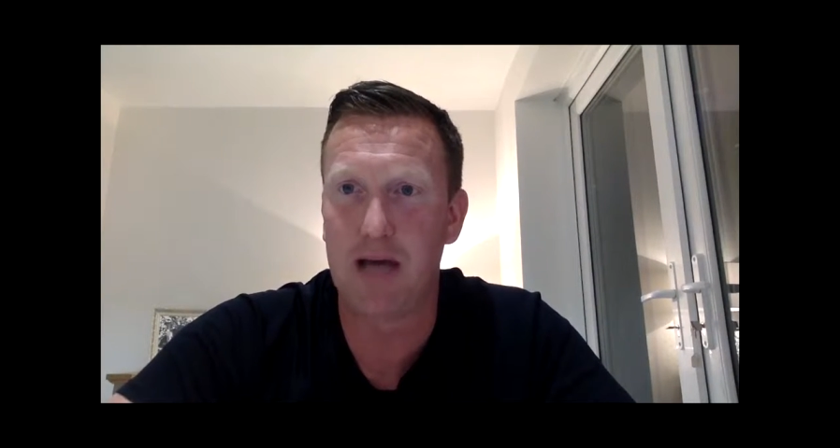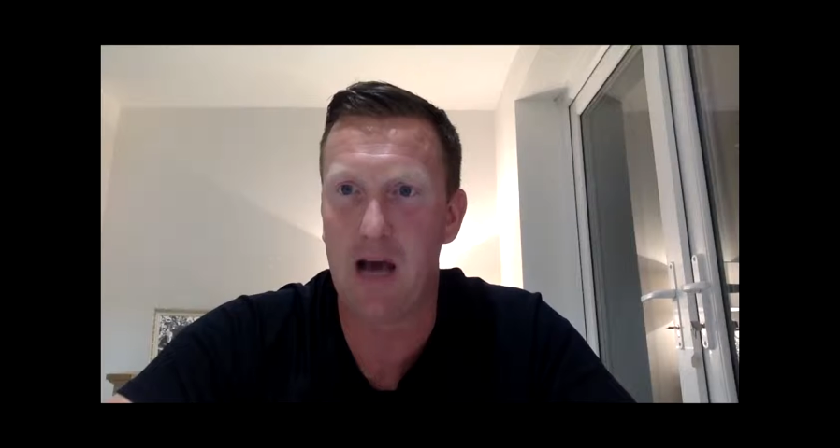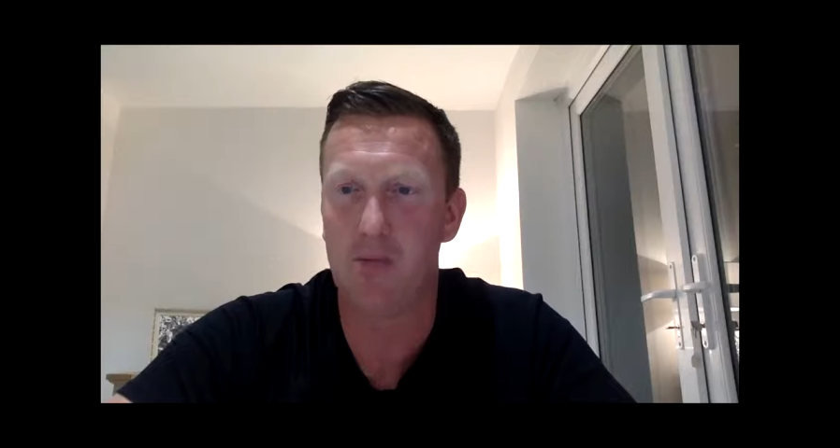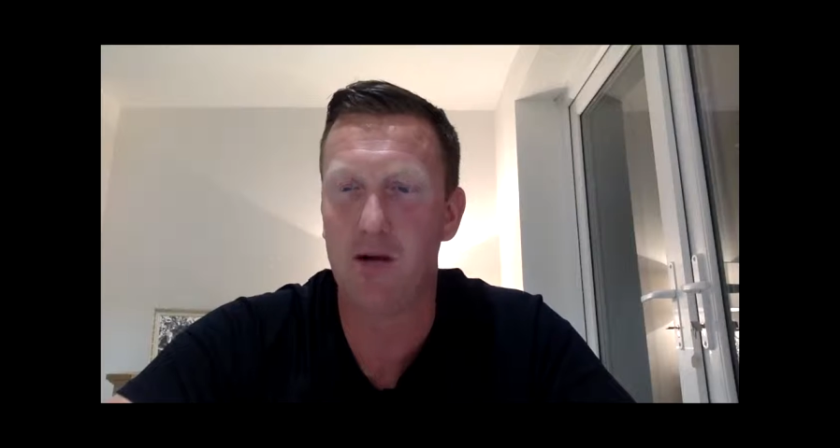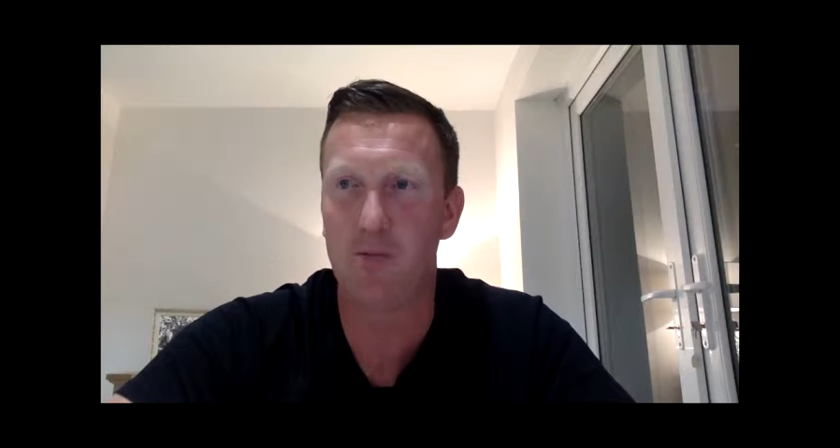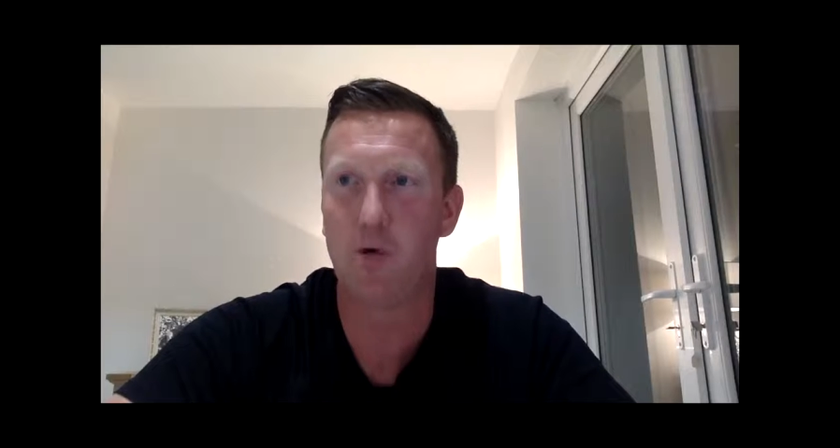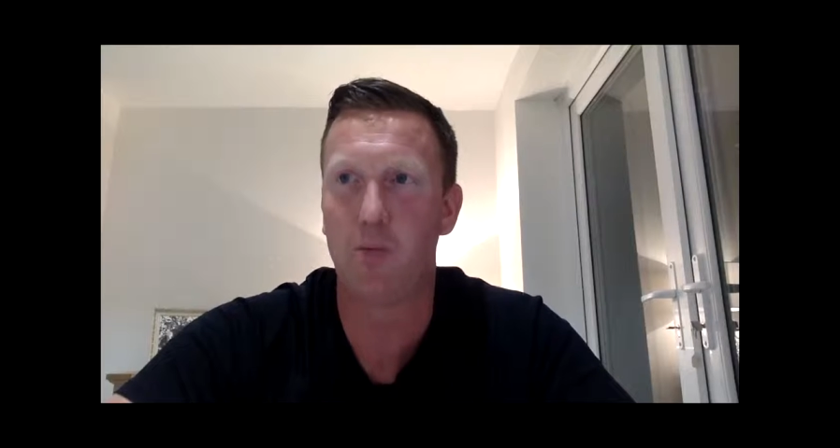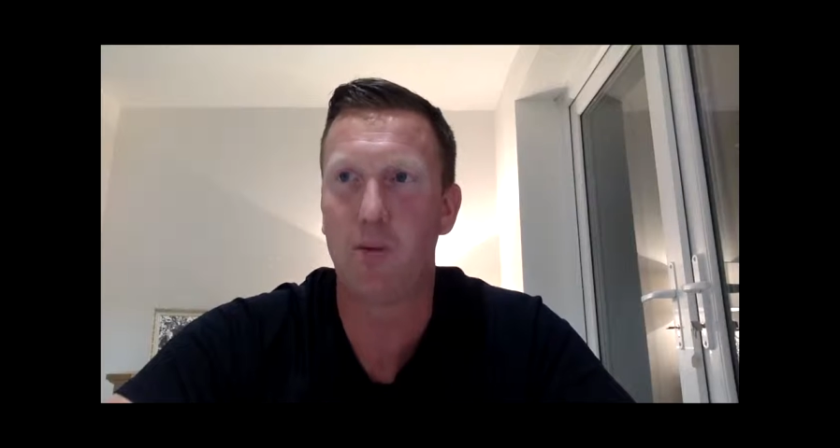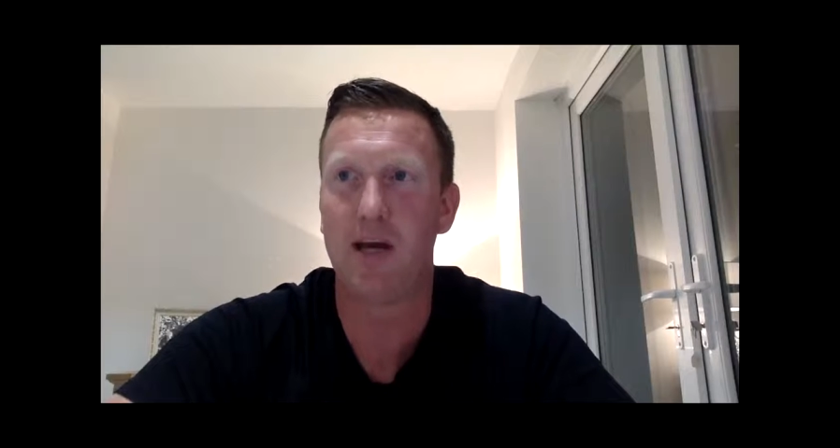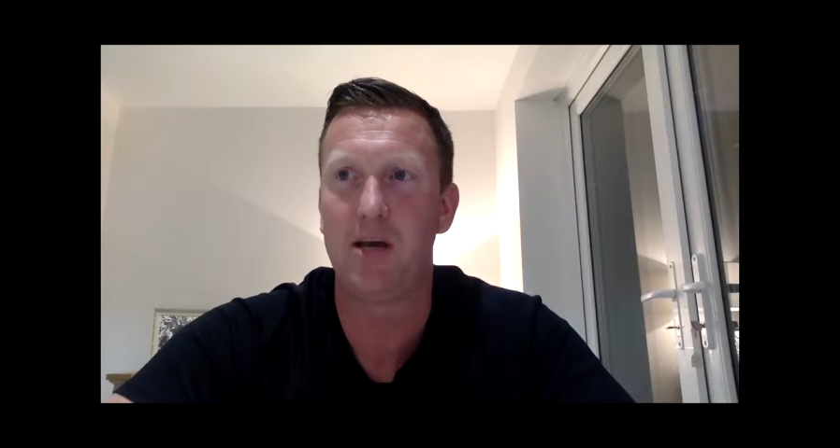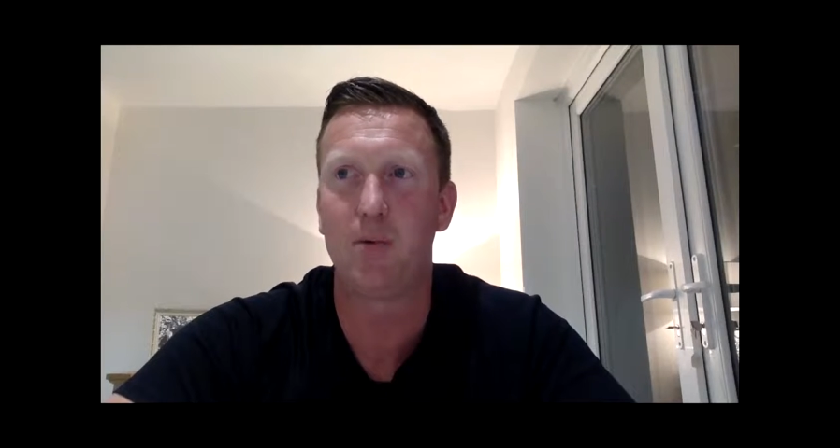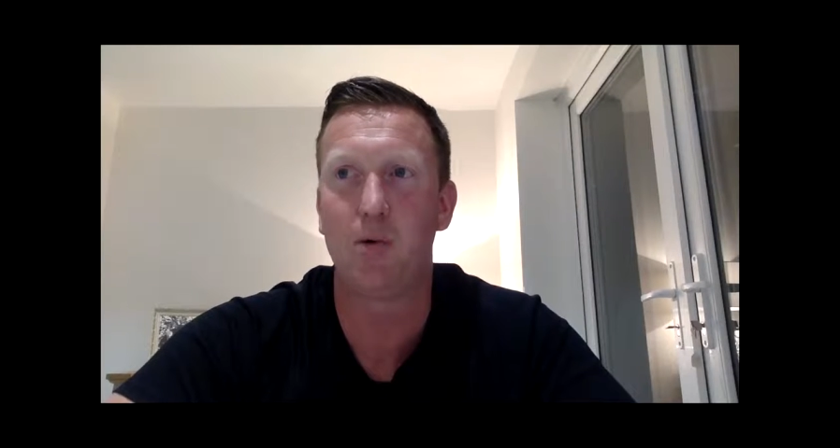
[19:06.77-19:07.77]
How many more
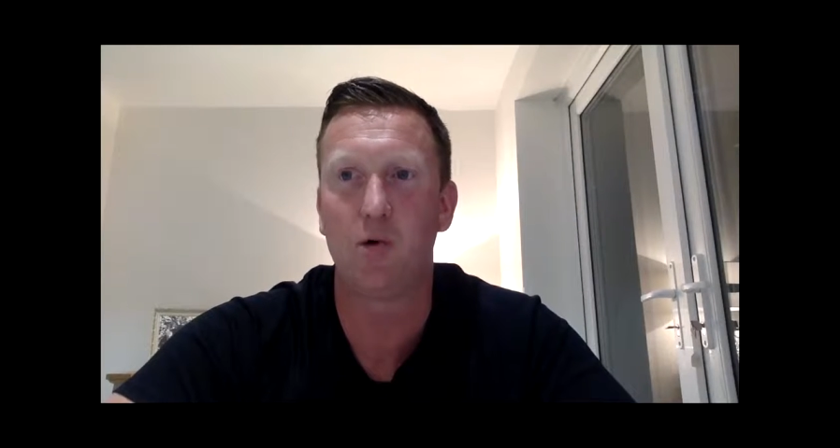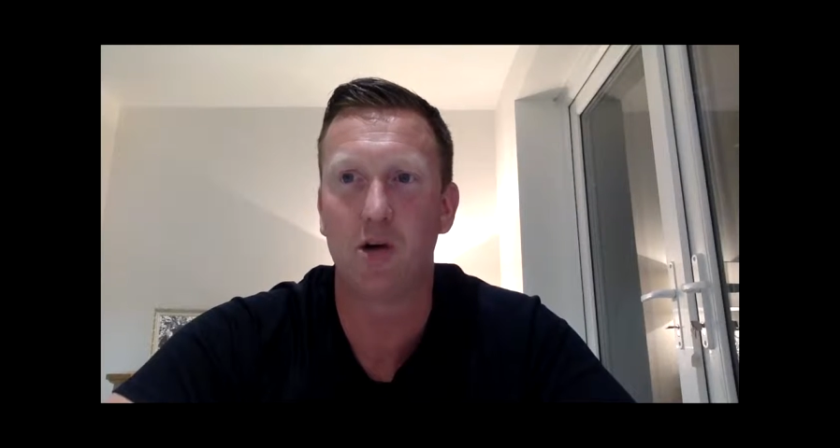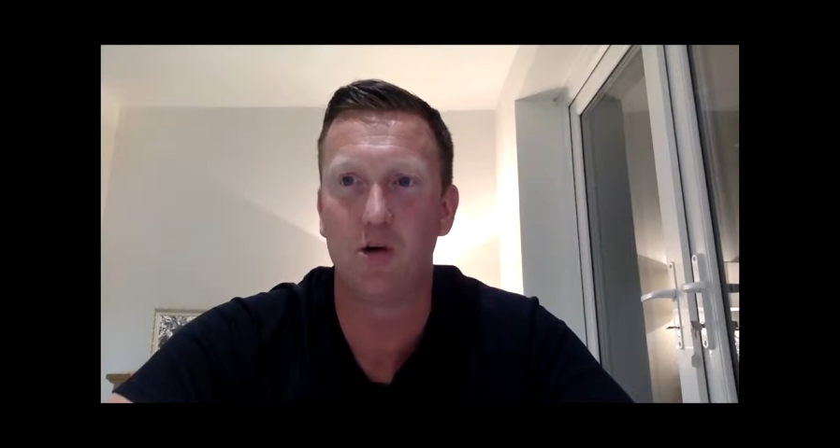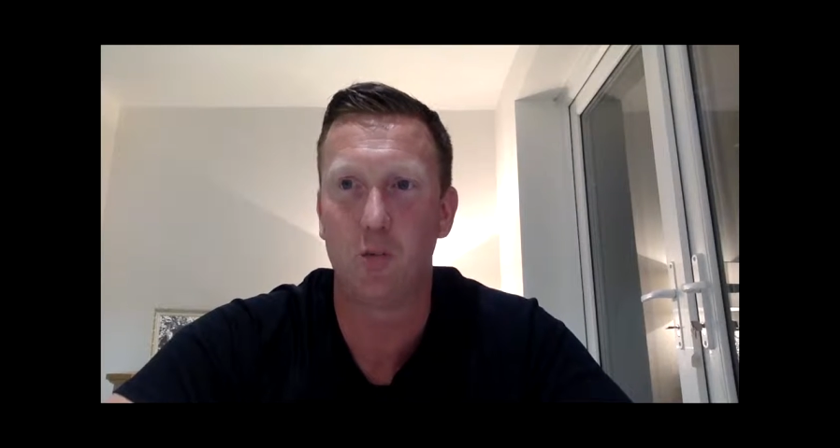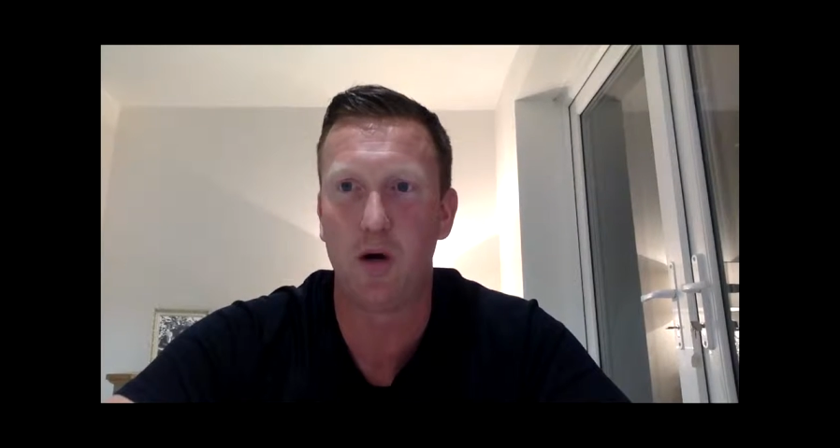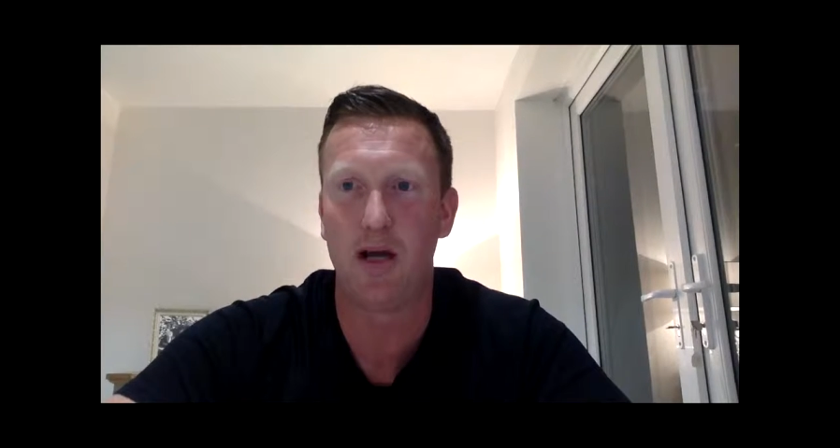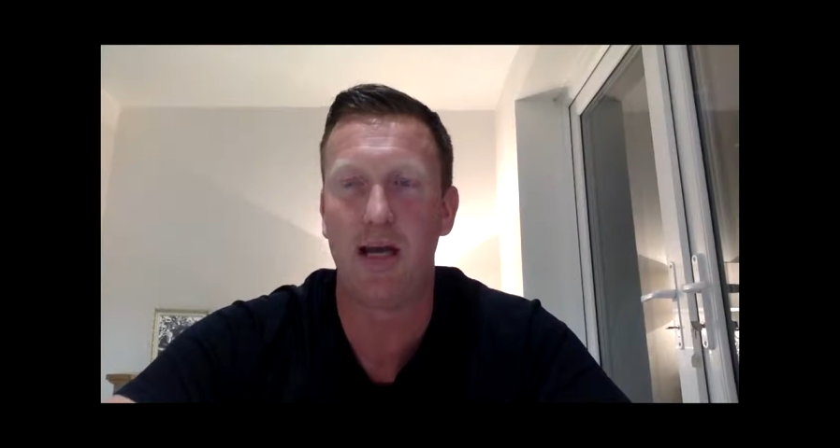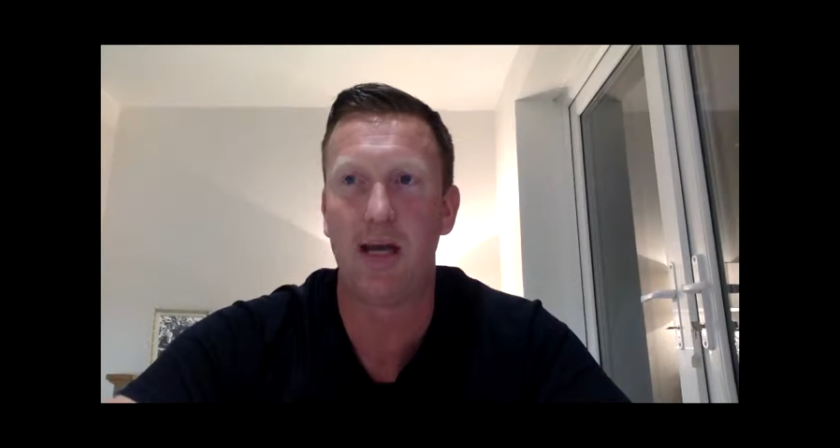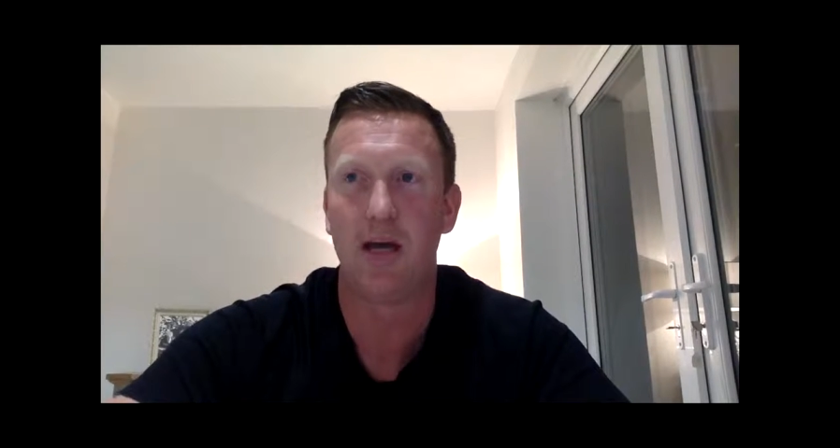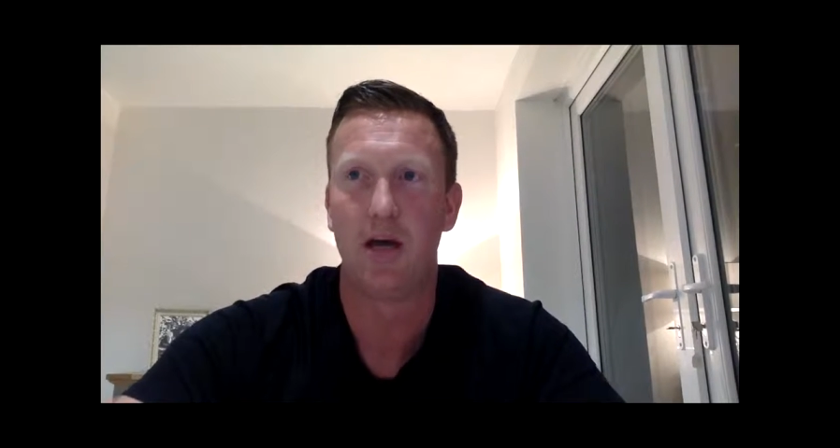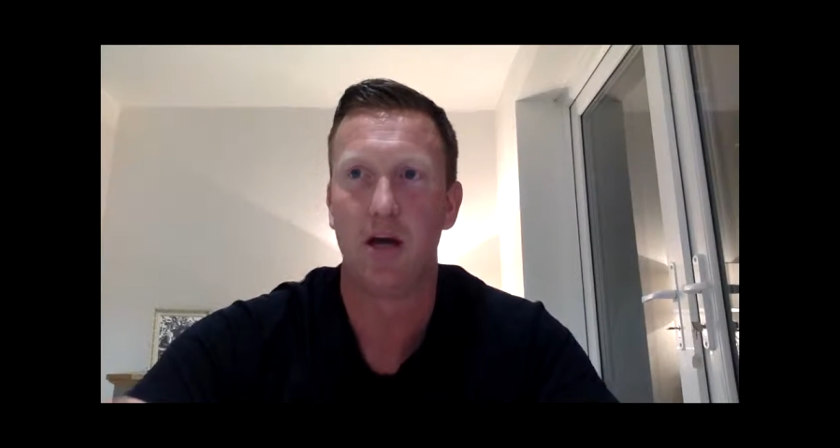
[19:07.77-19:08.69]
people could we